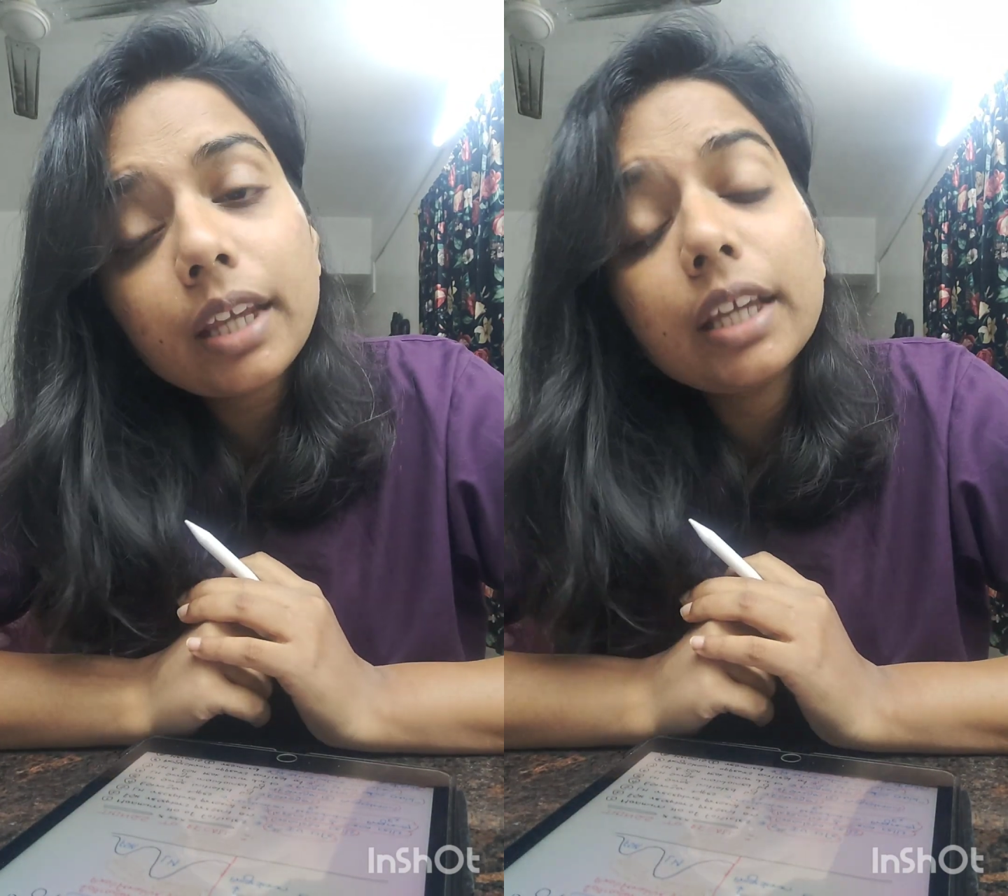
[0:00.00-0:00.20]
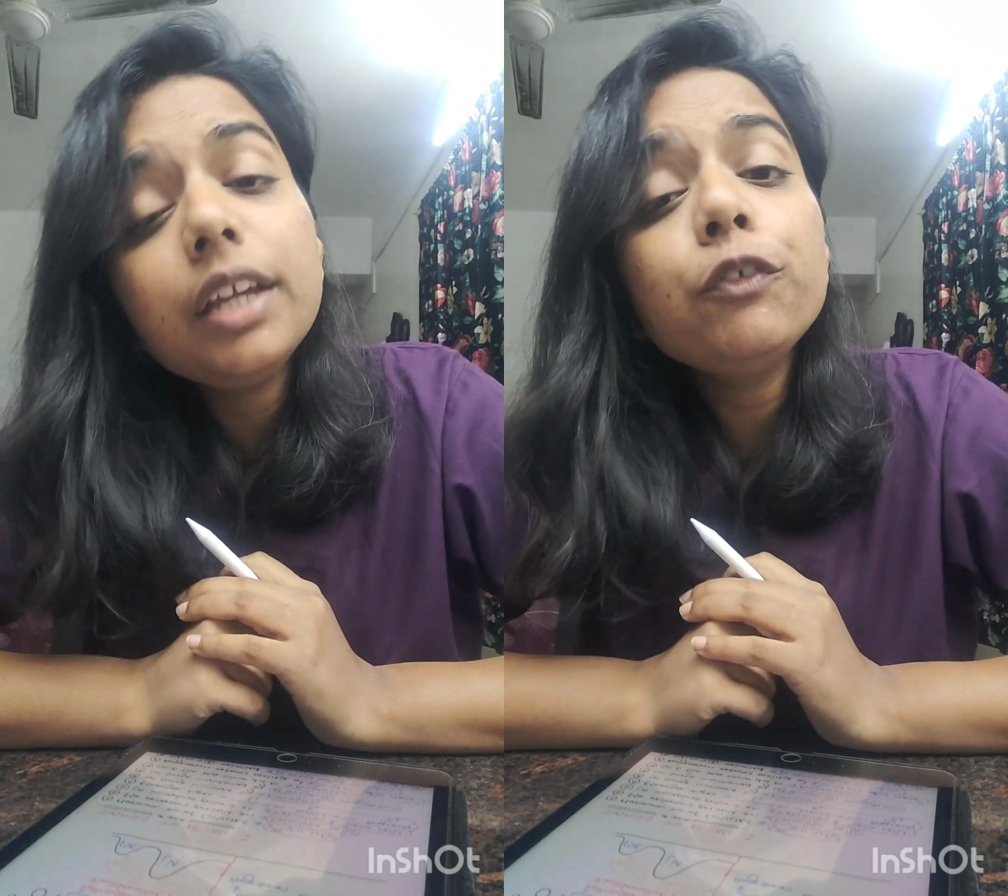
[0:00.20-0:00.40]

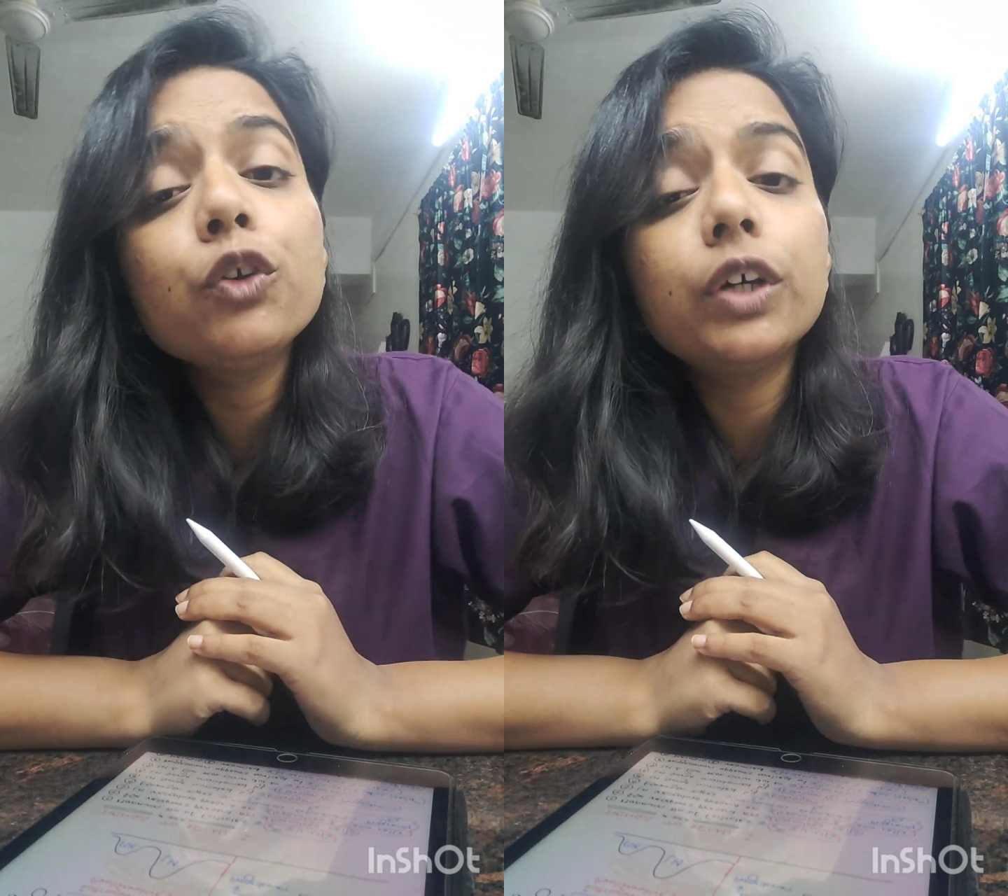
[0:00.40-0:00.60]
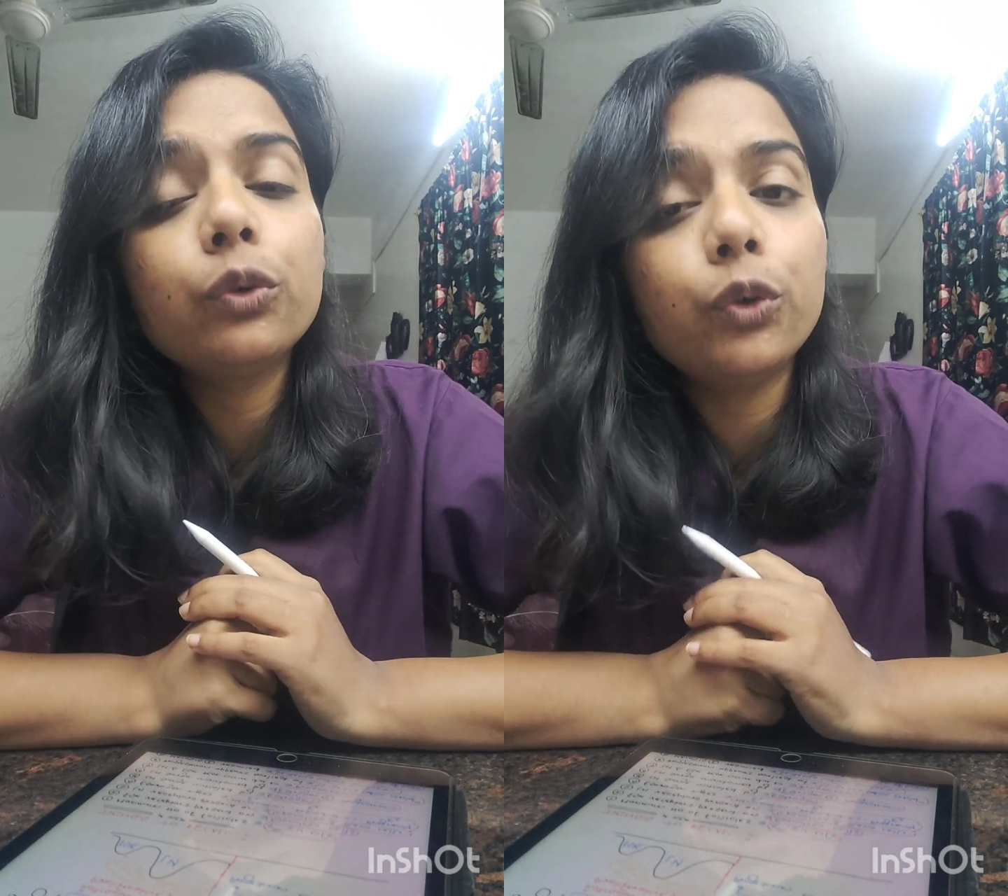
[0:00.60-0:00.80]
if
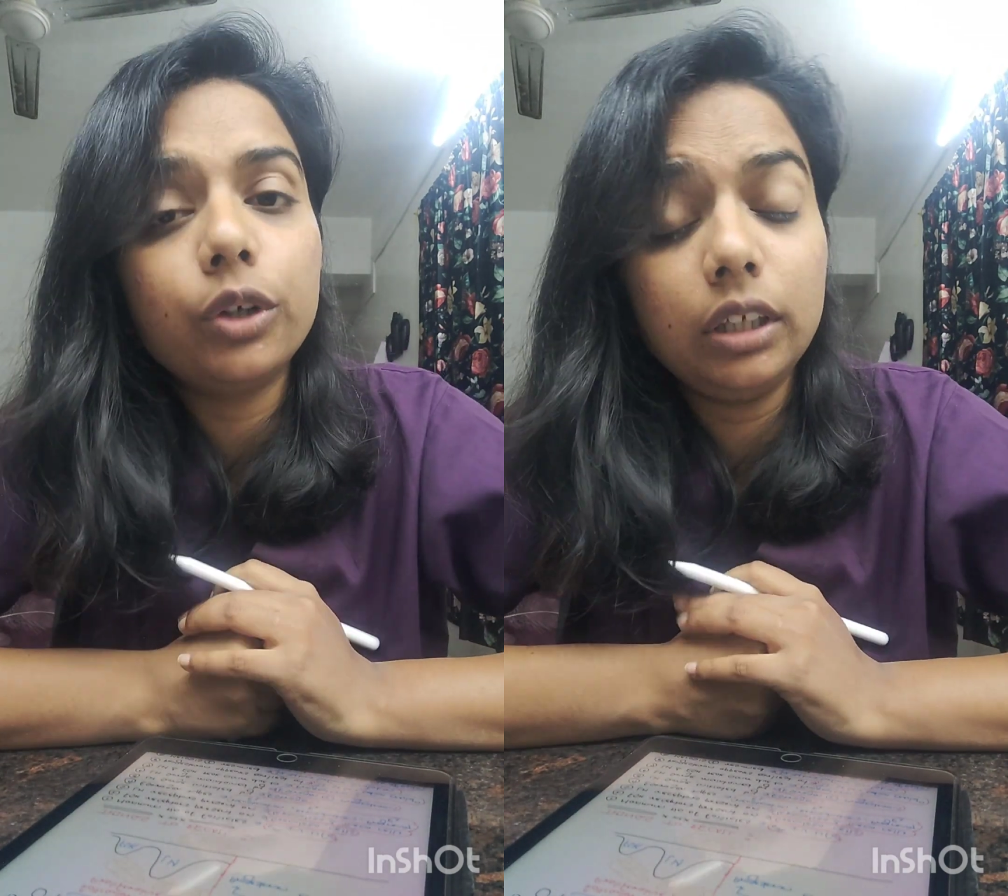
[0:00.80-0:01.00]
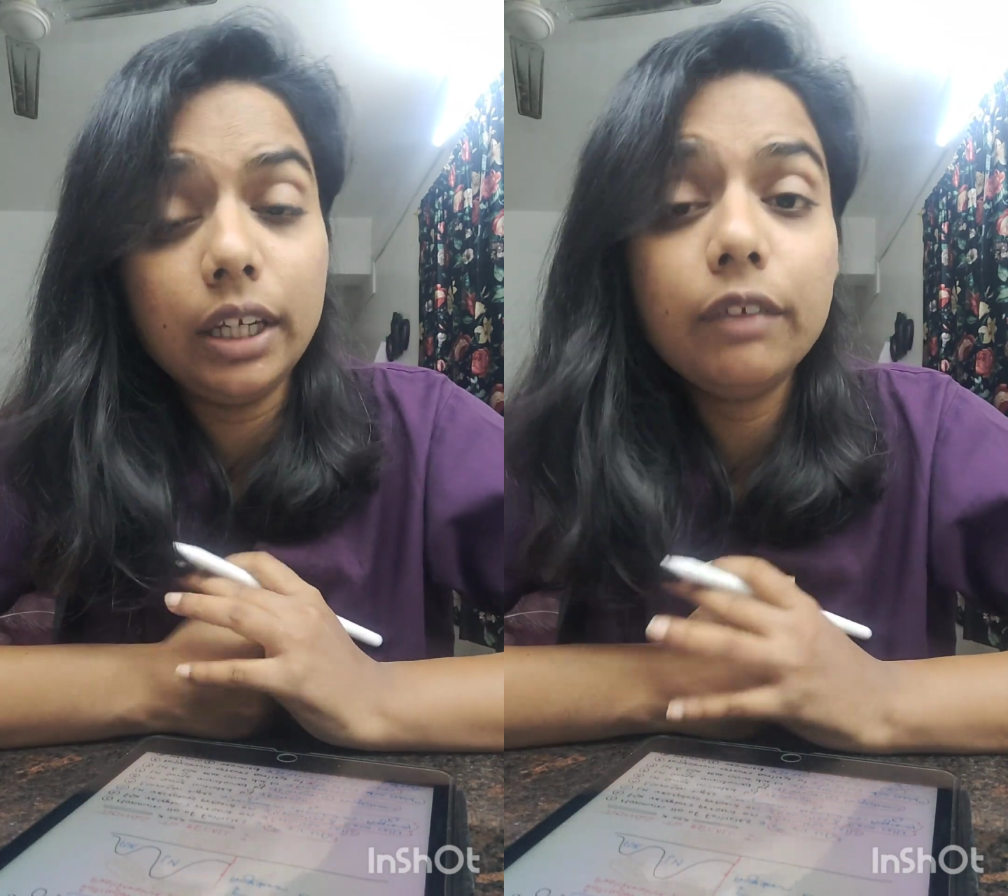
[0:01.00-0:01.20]

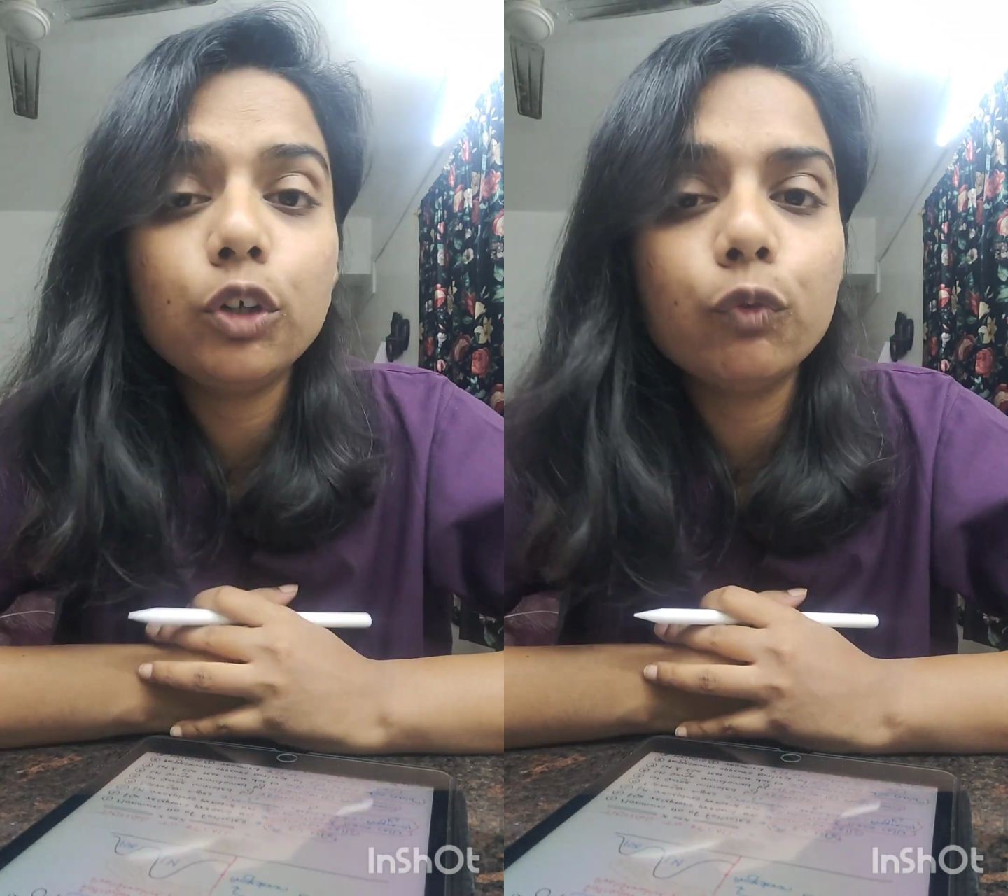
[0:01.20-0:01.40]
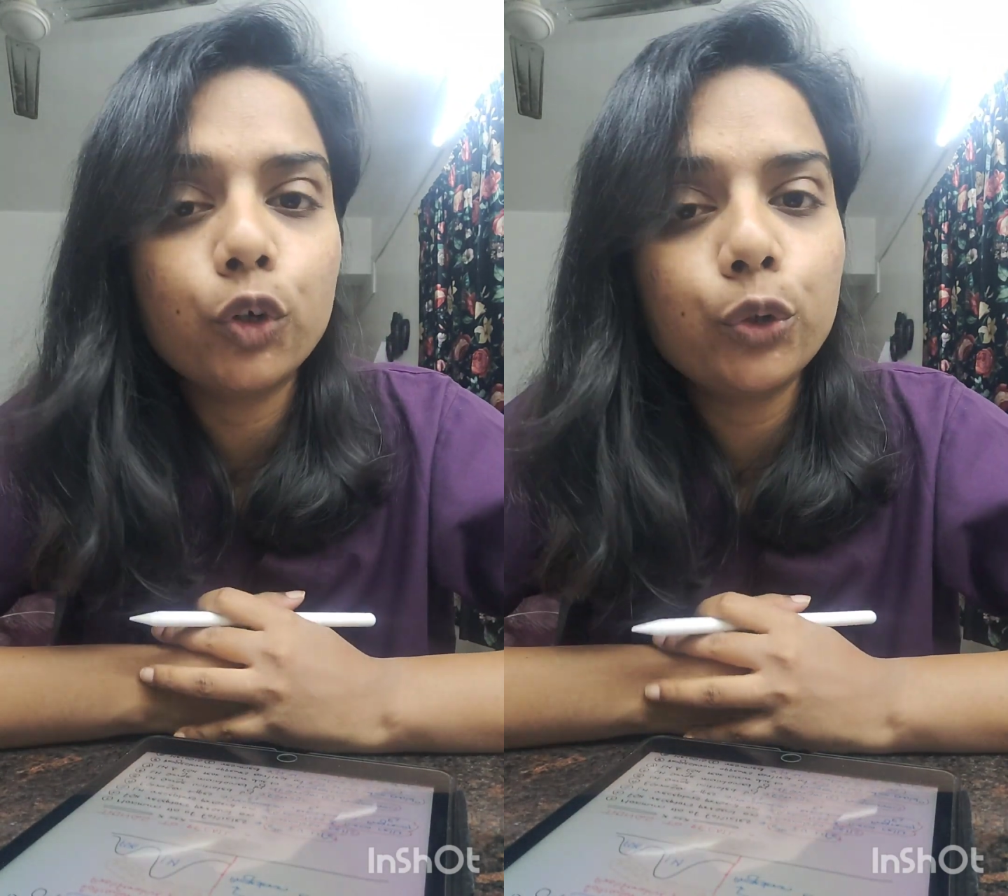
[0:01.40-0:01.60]

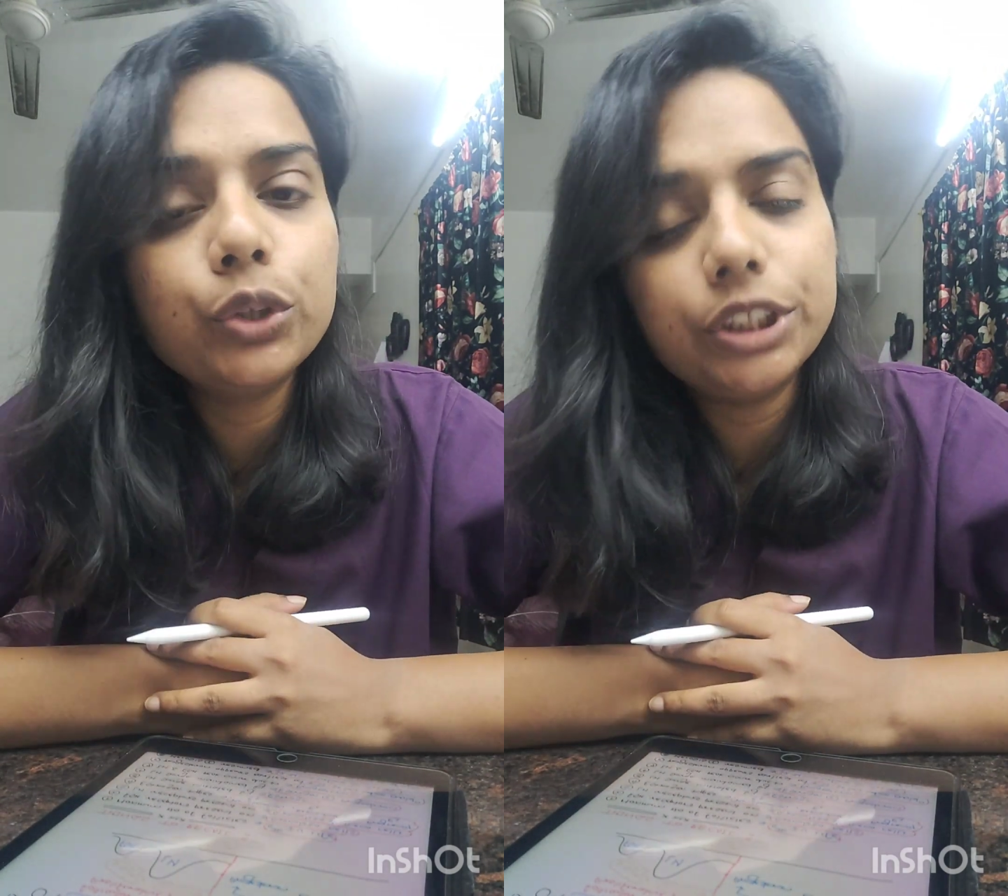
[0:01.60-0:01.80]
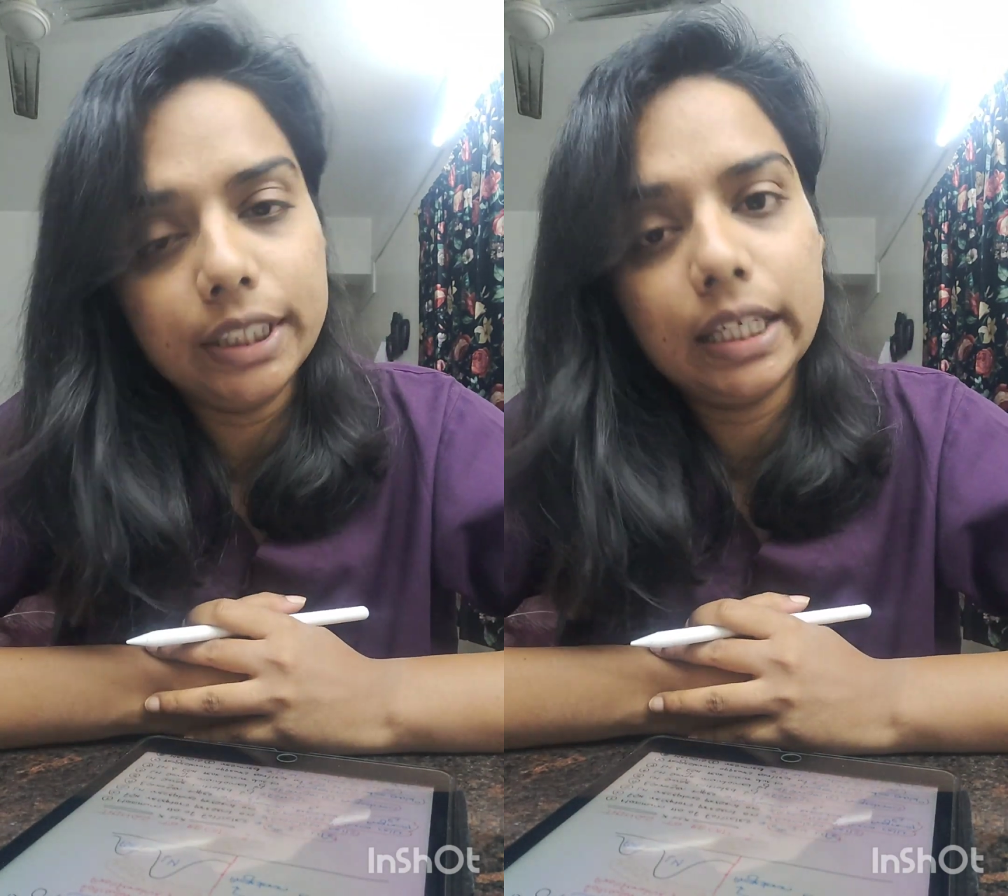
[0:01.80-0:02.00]
you want to
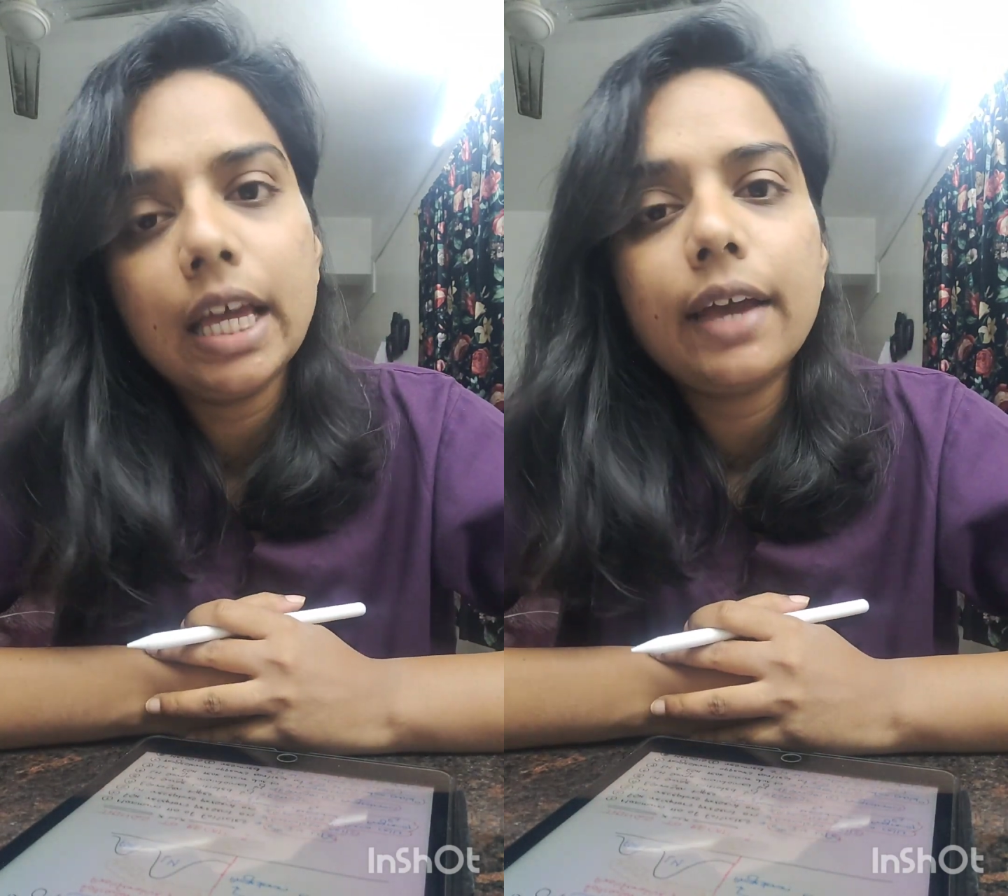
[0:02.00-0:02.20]
check